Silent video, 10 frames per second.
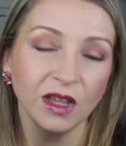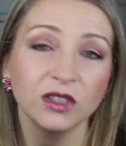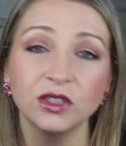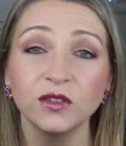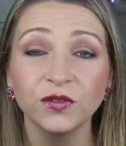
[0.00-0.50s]

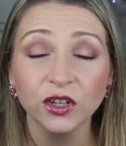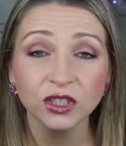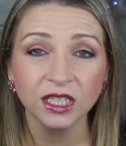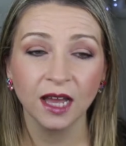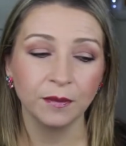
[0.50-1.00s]
So
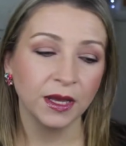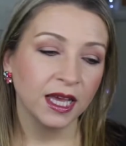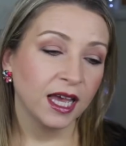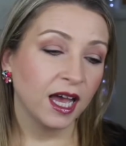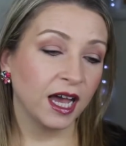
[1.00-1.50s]
first up,
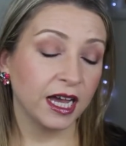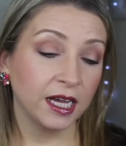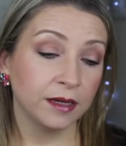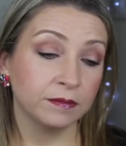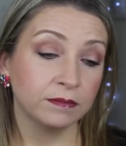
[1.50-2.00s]

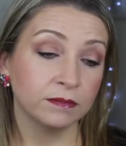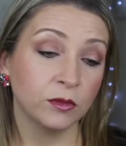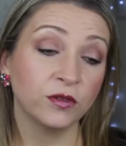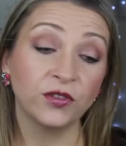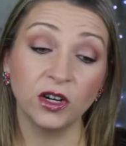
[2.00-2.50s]

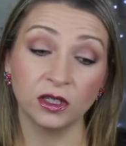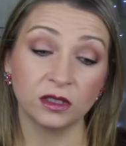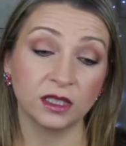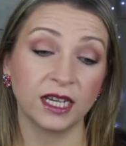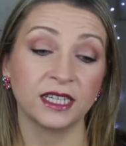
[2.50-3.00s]
well,
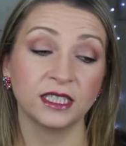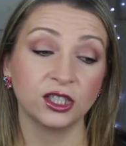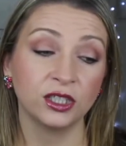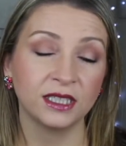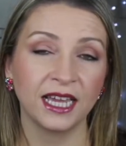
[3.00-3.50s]
first, I guess I
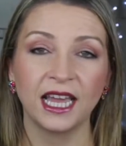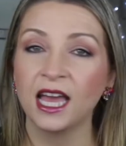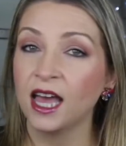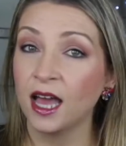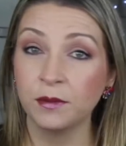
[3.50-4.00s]
should say,
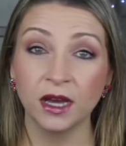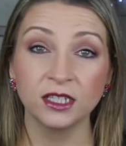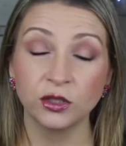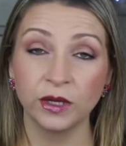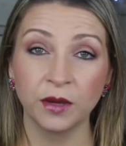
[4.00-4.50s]
I'm
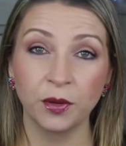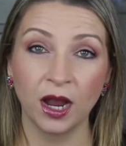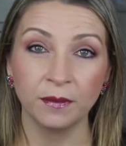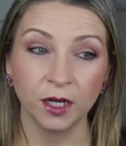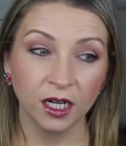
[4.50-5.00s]
not doing a
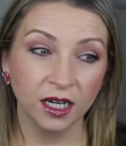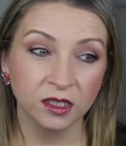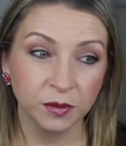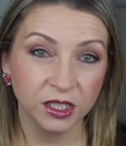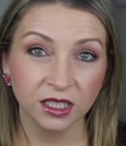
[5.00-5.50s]
primer.
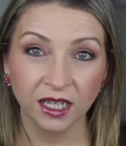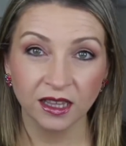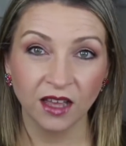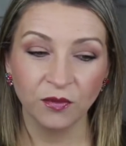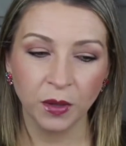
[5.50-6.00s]
As much as I
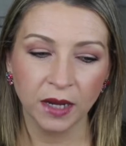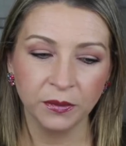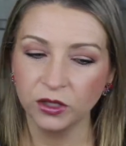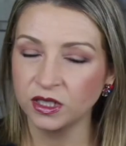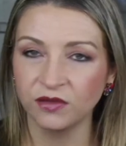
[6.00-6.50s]
love
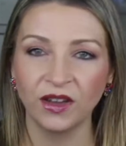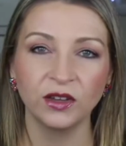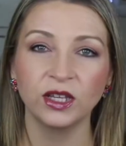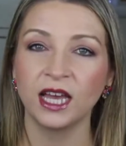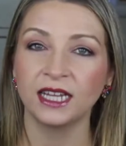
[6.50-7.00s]
primers, if I
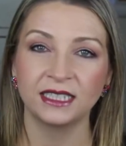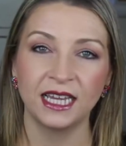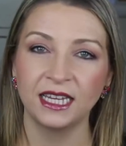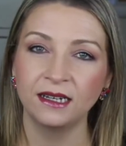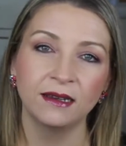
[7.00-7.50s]
only got
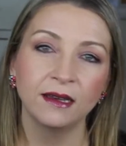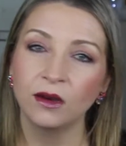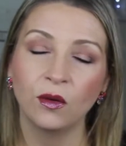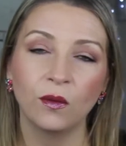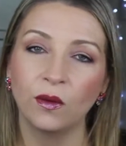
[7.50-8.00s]
10,
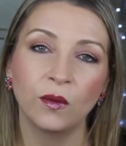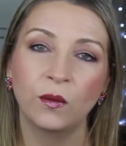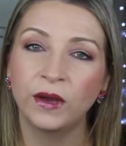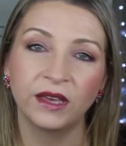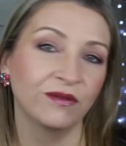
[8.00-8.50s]

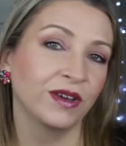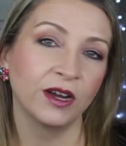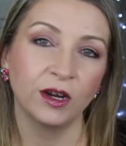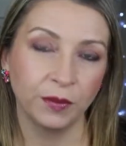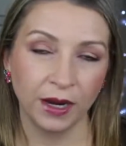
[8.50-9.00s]
we can
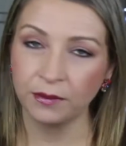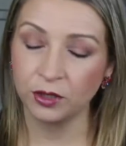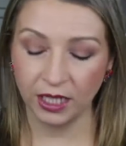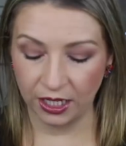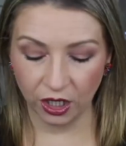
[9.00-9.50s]
figure out a
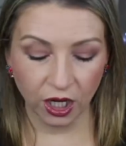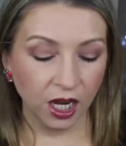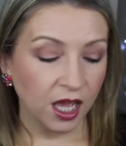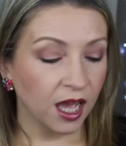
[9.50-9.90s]
primer later.